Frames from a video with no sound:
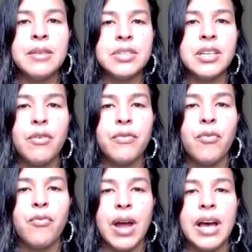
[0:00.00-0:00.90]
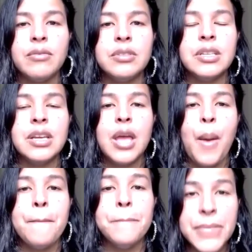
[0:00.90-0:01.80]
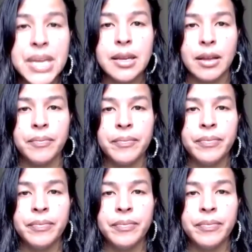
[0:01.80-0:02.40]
himself around me.